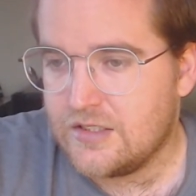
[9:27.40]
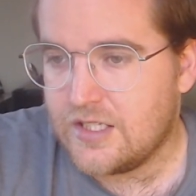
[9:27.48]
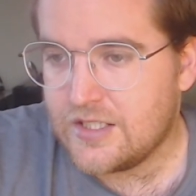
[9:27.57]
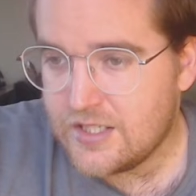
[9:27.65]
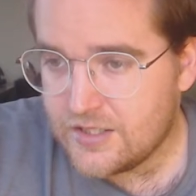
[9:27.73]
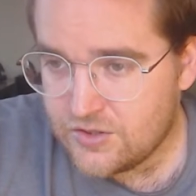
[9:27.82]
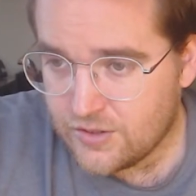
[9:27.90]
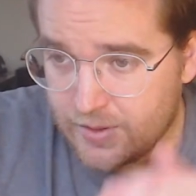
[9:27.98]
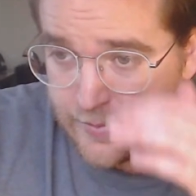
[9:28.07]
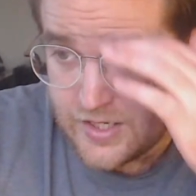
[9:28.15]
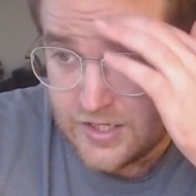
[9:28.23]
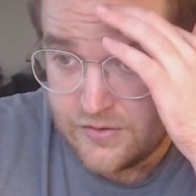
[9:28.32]
In day 2, I'm not
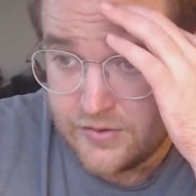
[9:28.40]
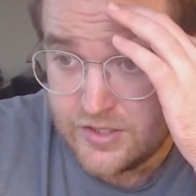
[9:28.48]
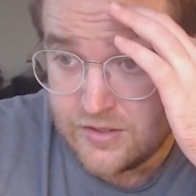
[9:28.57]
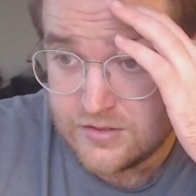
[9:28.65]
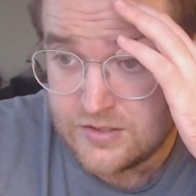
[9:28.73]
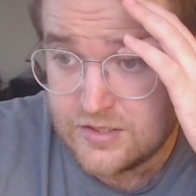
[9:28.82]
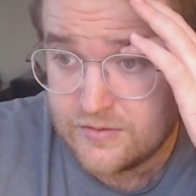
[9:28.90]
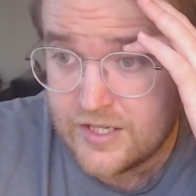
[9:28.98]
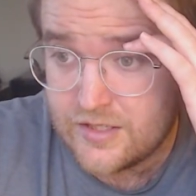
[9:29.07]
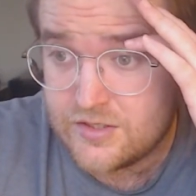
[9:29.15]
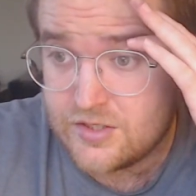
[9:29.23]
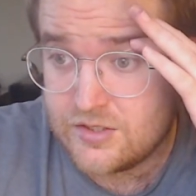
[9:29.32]
panicking if we don't the
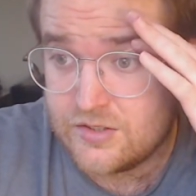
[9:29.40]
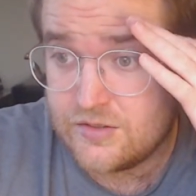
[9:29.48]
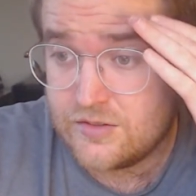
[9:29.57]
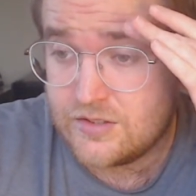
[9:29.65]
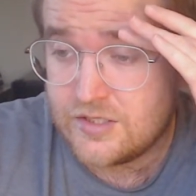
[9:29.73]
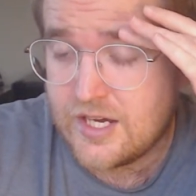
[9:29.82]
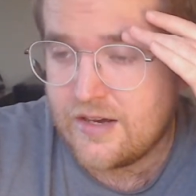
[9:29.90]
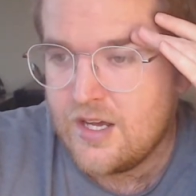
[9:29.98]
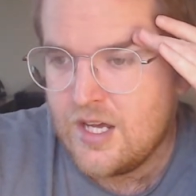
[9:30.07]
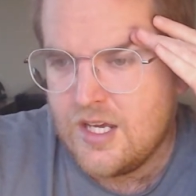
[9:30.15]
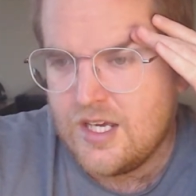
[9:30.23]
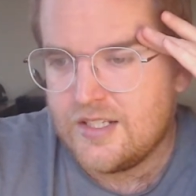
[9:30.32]
round 2. Yeah.
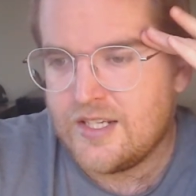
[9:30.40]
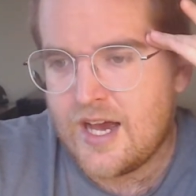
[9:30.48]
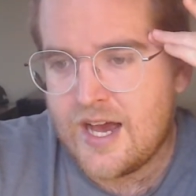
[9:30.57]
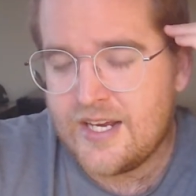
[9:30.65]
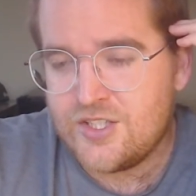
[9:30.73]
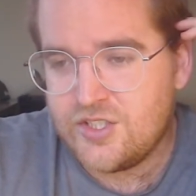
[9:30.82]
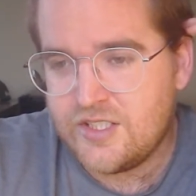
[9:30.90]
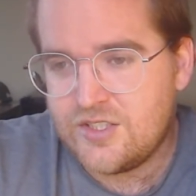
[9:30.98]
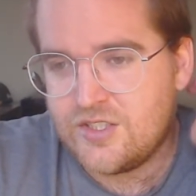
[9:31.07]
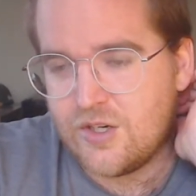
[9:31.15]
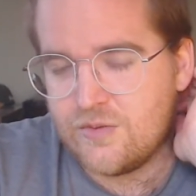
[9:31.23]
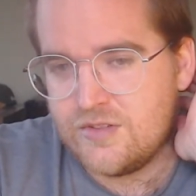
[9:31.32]
I actually
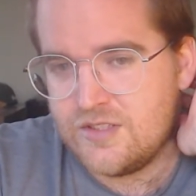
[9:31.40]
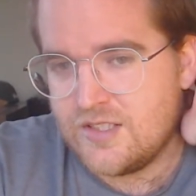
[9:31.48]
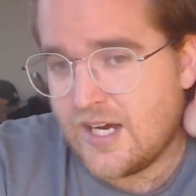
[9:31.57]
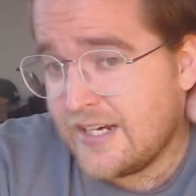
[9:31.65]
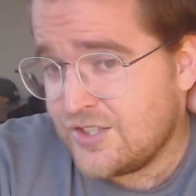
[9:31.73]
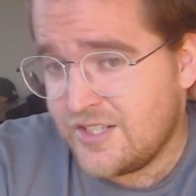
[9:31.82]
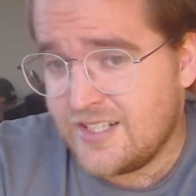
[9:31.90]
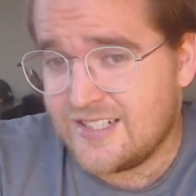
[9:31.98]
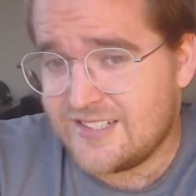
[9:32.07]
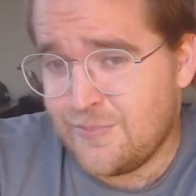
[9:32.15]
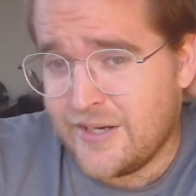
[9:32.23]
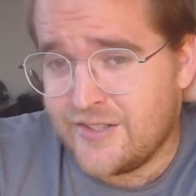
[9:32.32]
don't. I actually think
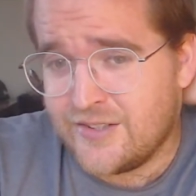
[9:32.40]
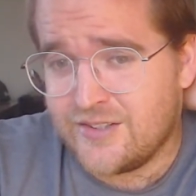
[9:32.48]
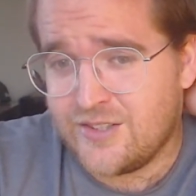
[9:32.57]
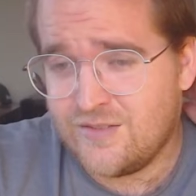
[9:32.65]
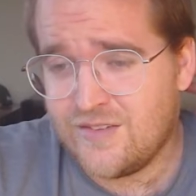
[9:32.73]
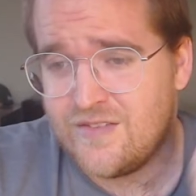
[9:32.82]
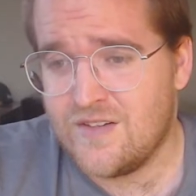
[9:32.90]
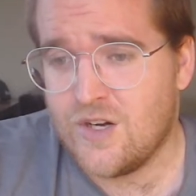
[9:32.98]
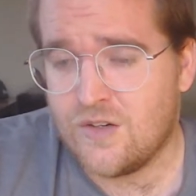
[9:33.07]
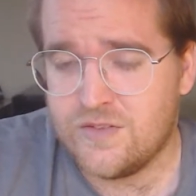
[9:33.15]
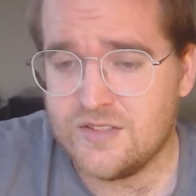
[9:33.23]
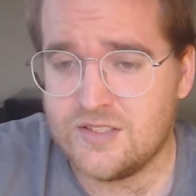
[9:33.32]
it's better. The
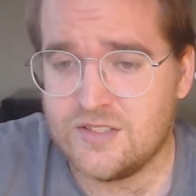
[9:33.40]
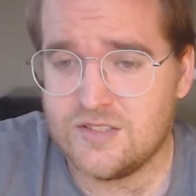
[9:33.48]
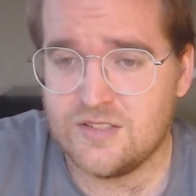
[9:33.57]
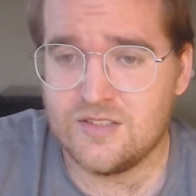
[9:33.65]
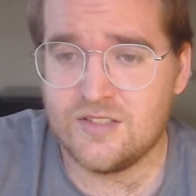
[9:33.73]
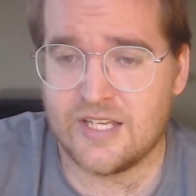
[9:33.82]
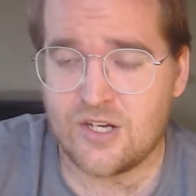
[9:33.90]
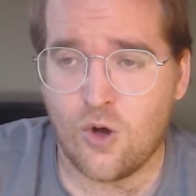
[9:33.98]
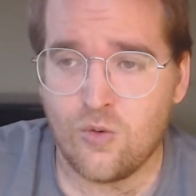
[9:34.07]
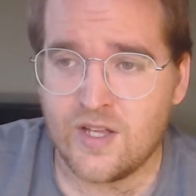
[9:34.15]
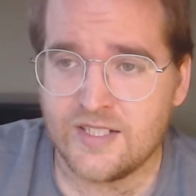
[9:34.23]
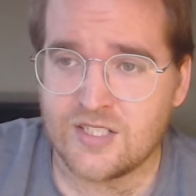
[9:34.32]
Dolphins, like,
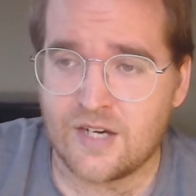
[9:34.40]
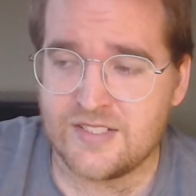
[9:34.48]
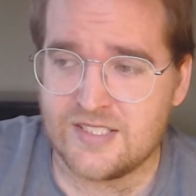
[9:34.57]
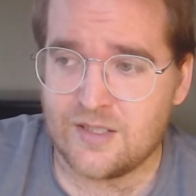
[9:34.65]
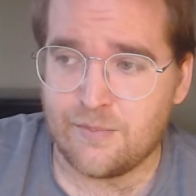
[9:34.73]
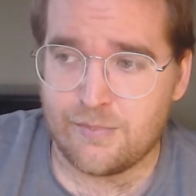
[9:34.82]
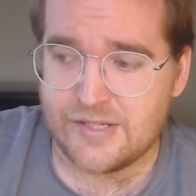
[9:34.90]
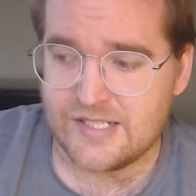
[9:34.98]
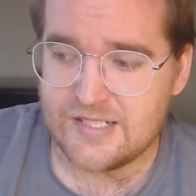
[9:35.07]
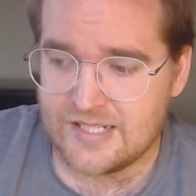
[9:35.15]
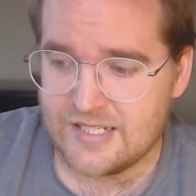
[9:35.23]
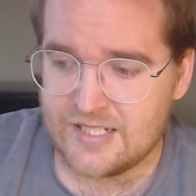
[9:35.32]
O-line's obviously a big
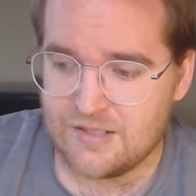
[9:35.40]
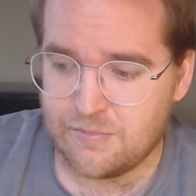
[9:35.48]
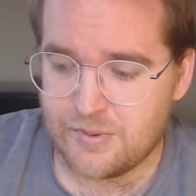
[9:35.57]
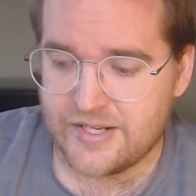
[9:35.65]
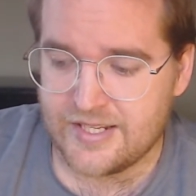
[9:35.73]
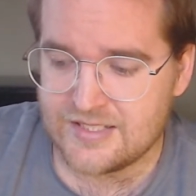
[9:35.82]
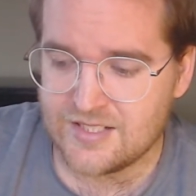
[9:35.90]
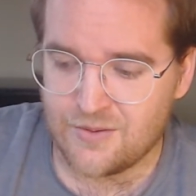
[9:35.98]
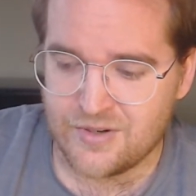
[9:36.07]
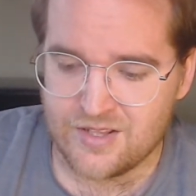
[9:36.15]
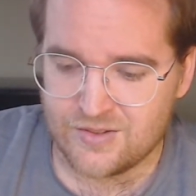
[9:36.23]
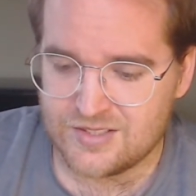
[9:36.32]
need, but it's not
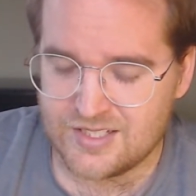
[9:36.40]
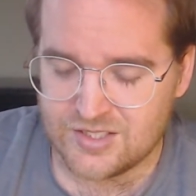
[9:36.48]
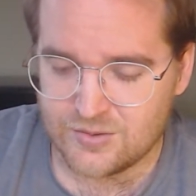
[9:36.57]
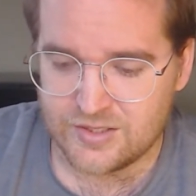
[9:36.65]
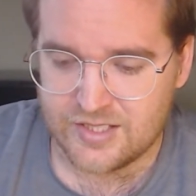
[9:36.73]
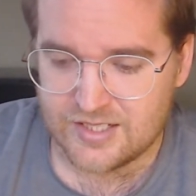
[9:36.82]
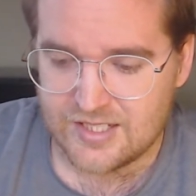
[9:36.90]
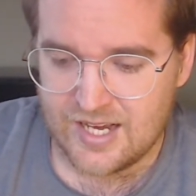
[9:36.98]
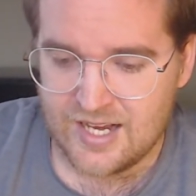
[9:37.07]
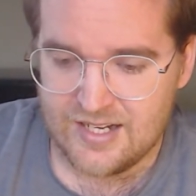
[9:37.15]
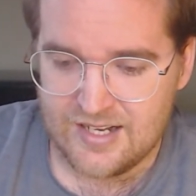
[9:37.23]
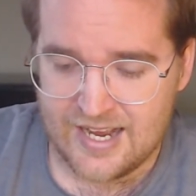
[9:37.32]
one of those things where like
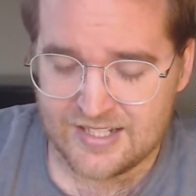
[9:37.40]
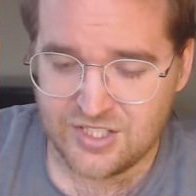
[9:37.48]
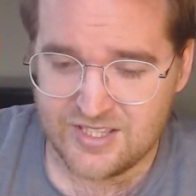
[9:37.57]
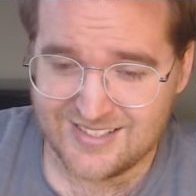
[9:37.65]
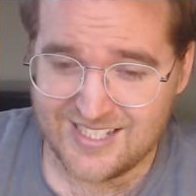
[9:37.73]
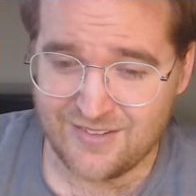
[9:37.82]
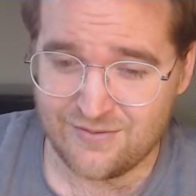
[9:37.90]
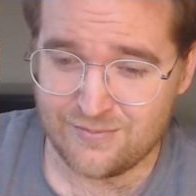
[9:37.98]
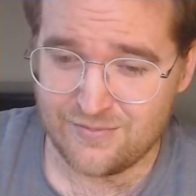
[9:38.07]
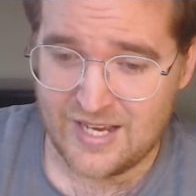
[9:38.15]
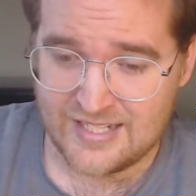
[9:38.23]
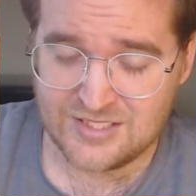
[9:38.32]
I actually think
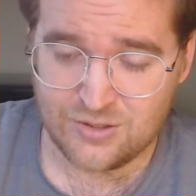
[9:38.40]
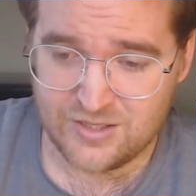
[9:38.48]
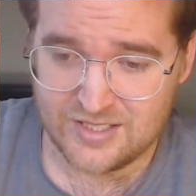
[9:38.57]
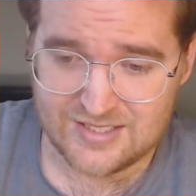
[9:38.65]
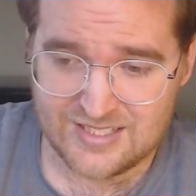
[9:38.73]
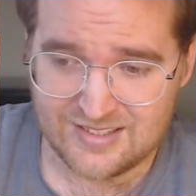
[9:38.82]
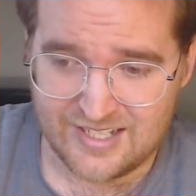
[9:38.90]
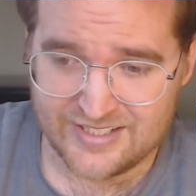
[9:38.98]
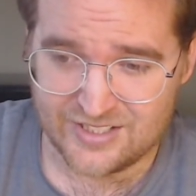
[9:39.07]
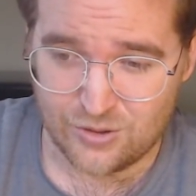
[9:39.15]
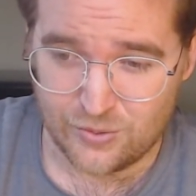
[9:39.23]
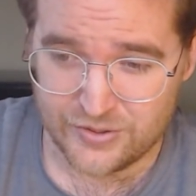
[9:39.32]
I still think D-line
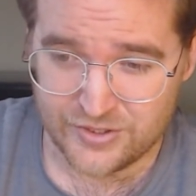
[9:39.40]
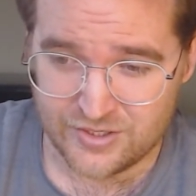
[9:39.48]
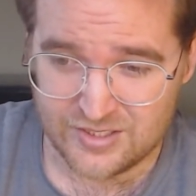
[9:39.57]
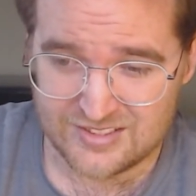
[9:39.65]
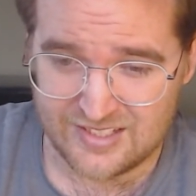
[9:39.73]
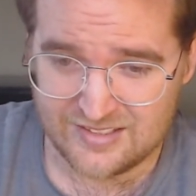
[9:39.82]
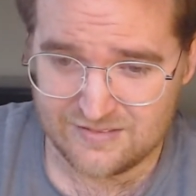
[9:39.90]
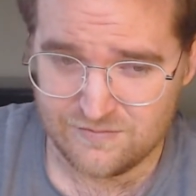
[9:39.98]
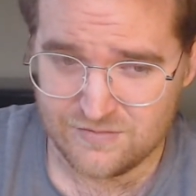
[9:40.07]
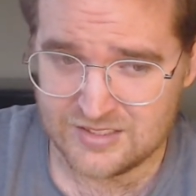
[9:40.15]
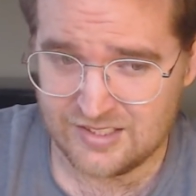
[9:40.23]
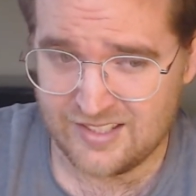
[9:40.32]
and corner are
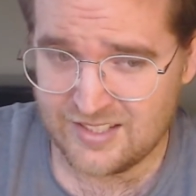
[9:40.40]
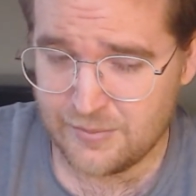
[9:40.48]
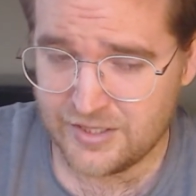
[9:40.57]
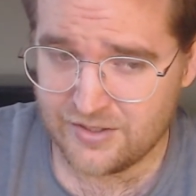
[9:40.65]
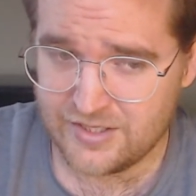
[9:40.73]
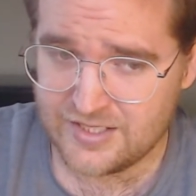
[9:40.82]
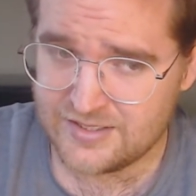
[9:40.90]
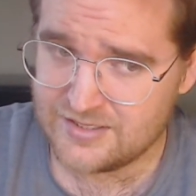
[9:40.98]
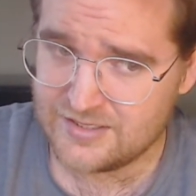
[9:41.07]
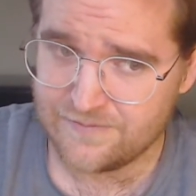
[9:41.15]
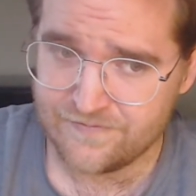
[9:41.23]
slightly bigger needs.